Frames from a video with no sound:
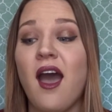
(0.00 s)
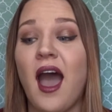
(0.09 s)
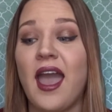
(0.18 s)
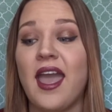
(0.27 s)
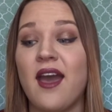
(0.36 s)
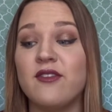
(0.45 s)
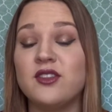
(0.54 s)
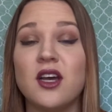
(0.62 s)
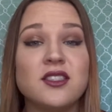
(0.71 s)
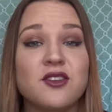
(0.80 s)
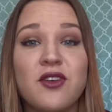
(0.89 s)
I have
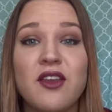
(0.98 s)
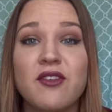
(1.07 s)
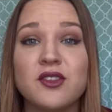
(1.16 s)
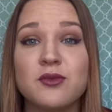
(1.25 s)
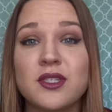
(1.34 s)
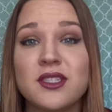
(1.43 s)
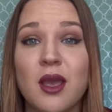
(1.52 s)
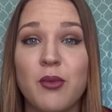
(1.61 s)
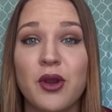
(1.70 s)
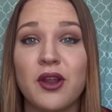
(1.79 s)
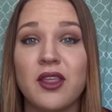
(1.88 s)
tons of favorites from
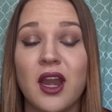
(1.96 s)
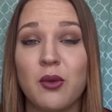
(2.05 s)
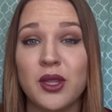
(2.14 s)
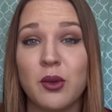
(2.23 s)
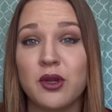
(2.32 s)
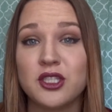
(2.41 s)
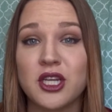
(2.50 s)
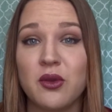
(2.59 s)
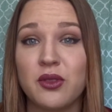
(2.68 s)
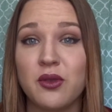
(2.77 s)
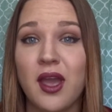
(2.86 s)
December that I really want to
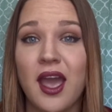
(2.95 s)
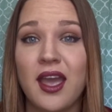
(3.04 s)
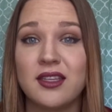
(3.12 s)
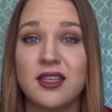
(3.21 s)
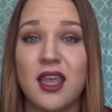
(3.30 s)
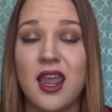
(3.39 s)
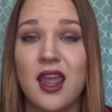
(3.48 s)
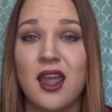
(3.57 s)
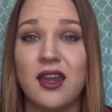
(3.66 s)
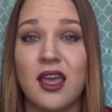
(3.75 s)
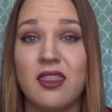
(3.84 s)
share with you guys,
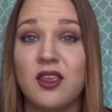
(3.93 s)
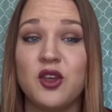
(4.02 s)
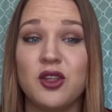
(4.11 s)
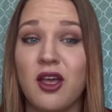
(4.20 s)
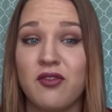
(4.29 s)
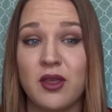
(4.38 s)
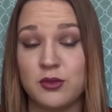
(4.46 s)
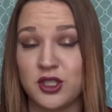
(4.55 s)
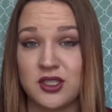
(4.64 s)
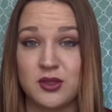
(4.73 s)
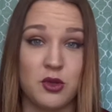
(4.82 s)
and I think you'll love them
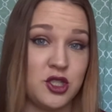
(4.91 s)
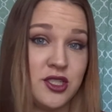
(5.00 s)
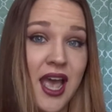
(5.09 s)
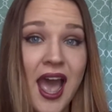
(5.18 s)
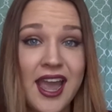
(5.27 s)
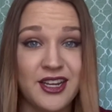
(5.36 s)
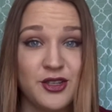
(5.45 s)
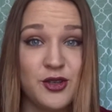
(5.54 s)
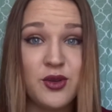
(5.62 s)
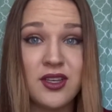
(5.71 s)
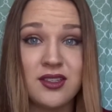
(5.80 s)
just as much as I
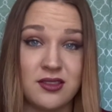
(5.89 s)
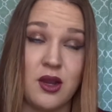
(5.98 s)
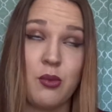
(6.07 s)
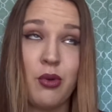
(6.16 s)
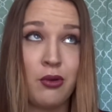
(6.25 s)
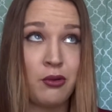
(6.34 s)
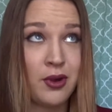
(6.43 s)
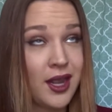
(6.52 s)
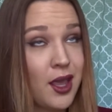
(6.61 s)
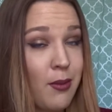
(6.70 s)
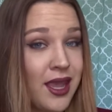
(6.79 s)
do because they're
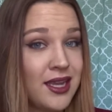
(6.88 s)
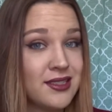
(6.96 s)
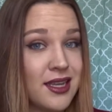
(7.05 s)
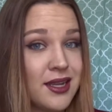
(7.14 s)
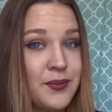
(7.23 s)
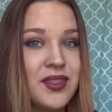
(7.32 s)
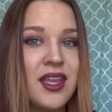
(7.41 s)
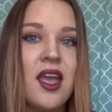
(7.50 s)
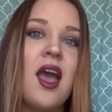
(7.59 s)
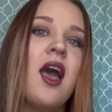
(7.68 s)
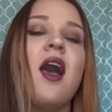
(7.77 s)
pretty amazing.
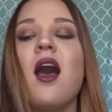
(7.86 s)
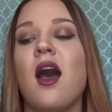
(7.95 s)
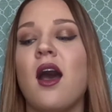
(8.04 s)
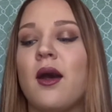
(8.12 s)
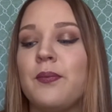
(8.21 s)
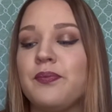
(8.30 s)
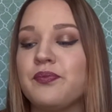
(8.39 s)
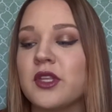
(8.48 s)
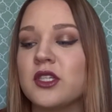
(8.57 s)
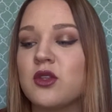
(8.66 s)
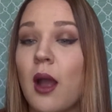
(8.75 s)

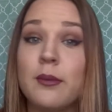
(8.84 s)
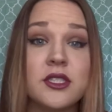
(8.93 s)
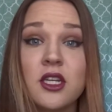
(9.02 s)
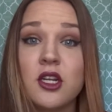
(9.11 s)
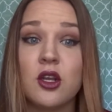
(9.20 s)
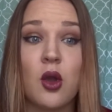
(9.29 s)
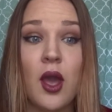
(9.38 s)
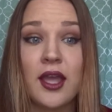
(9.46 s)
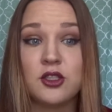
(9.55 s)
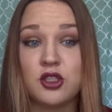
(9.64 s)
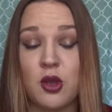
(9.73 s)
So I'm just going to go
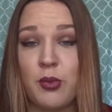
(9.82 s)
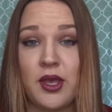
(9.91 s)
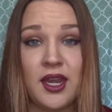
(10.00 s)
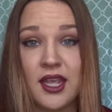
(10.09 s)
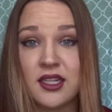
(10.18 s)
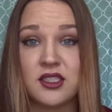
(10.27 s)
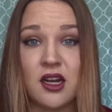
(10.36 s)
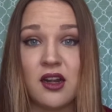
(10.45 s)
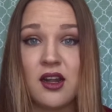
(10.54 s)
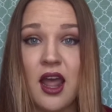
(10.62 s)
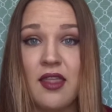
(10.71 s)
ahead and jump in and get
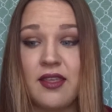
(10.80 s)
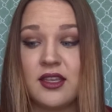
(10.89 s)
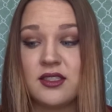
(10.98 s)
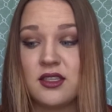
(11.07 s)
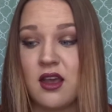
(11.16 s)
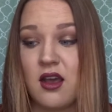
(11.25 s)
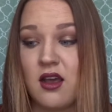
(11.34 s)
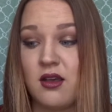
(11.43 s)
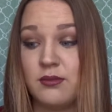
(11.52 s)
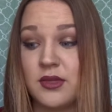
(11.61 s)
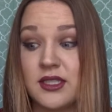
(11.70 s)
started on this
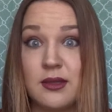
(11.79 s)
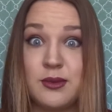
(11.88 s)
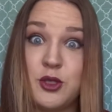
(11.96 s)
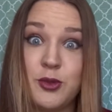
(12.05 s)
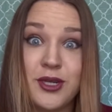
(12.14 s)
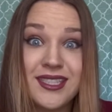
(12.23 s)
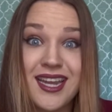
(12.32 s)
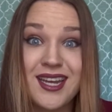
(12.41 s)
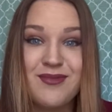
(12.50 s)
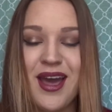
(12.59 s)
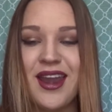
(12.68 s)
because I'm super
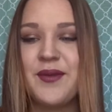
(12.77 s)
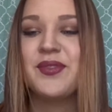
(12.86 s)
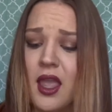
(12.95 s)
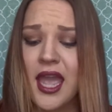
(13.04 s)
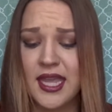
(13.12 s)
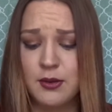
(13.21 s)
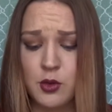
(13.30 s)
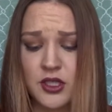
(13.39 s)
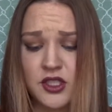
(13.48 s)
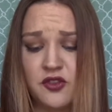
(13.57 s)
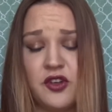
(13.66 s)
excited about it. I am
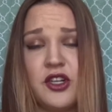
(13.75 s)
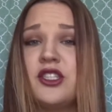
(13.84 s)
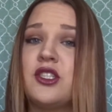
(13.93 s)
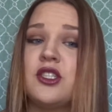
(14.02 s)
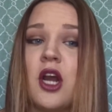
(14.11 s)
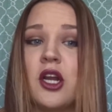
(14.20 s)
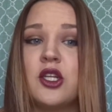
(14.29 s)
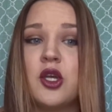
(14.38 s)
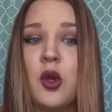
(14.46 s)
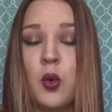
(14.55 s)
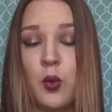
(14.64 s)
going to first
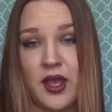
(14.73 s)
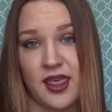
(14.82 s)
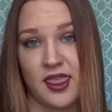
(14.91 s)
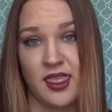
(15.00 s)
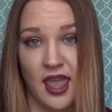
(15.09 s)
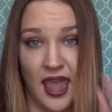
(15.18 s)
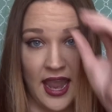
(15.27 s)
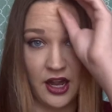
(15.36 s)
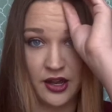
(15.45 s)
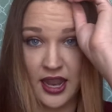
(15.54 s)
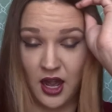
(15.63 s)
start with
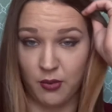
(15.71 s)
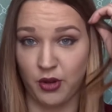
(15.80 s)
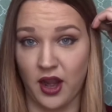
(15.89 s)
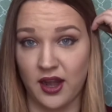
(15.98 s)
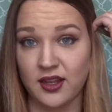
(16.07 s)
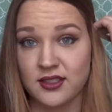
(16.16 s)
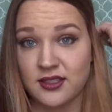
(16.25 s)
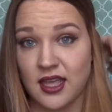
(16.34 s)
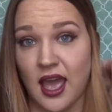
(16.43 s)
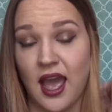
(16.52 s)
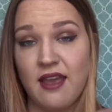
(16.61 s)
hair care products
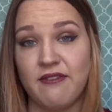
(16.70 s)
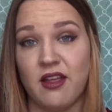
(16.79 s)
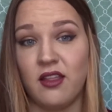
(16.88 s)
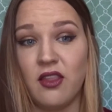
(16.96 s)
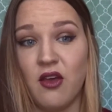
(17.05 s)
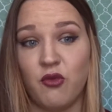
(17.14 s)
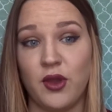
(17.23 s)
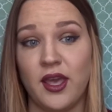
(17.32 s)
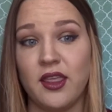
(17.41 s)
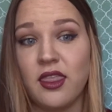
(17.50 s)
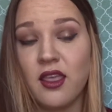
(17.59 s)
that I fell in love
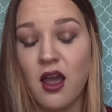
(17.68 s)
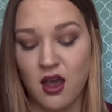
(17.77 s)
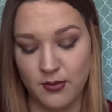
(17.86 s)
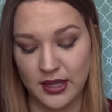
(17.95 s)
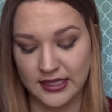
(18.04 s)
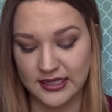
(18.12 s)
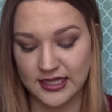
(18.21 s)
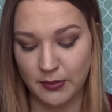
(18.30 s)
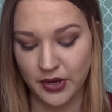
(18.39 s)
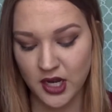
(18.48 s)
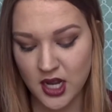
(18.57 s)
with in
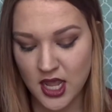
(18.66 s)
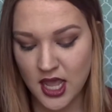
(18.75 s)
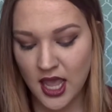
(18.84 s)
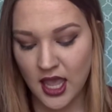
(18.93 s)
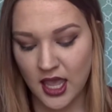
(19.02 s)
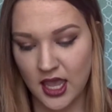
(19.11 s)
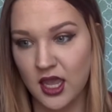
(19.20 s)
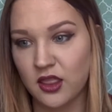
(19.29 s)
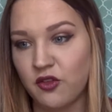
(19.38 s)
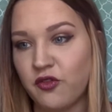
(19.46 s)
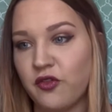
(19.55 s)
December.
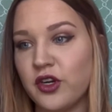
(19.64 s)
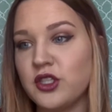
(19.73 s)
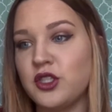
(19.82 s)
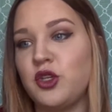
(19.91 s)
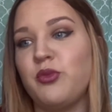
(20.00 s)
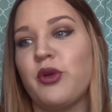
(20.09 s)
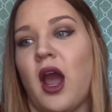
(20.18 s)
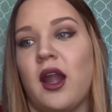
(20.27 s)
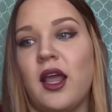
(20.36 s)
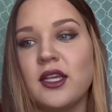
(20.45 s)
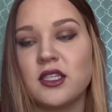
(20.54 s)
And the first two
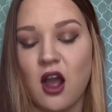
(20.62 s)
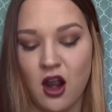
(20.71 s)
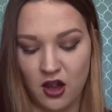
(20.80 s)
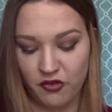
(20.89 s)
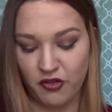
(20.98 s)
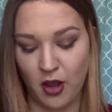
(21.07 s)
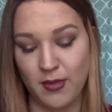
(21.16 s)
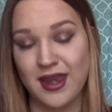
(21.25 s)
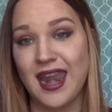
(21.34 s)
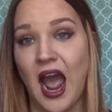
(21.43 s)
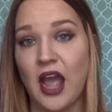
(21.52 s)
products are from
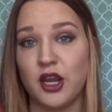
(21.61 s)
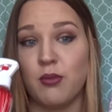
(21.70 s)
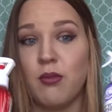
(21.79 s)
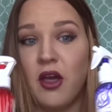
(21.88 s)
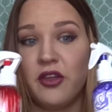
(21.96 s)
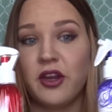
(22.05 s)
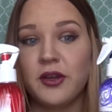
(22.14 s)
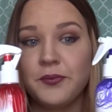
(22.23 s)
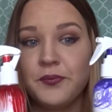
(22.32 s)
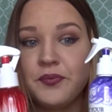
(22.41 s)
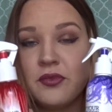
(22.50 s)
Not Your Mother.
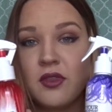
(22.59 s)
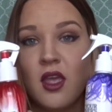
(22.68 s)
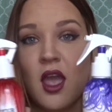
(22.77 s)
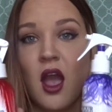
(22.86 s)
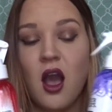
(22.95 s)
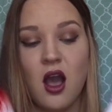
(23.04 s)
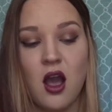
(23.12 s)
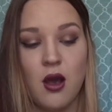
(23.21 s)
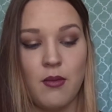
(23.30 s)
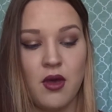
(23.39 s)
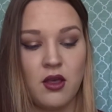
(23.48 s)

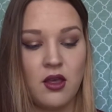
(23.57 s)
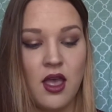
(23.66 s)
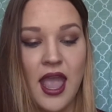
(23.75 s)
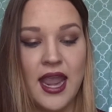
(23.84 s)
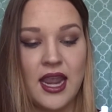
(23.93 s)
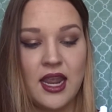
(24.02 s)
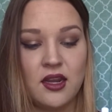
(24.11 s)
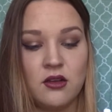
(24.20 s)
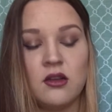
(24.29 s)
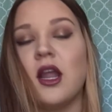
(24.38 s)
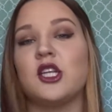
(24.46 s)

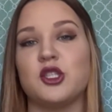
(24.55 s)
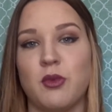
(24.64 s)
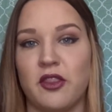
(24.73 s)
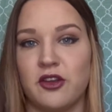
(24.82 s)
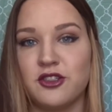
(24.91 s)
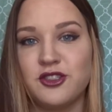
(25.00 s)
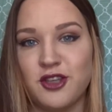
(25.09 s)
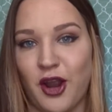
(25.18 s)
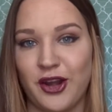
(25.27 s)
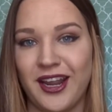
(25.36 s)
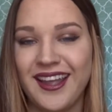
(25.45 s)
And Not Your Mother,
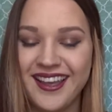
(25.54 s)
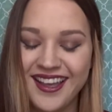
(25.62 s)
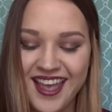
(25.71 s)
sorry.